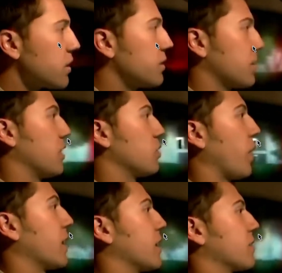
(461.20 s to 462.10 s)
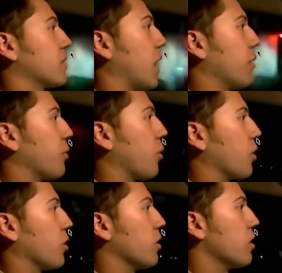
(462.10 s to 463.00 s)
said he's waiting inside
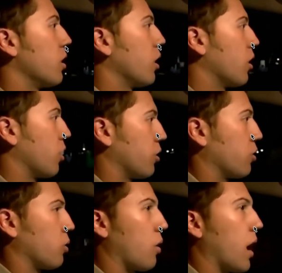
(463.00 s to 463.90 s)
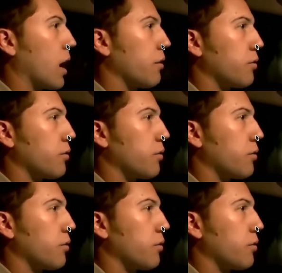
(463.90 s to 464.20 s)
for her to arrive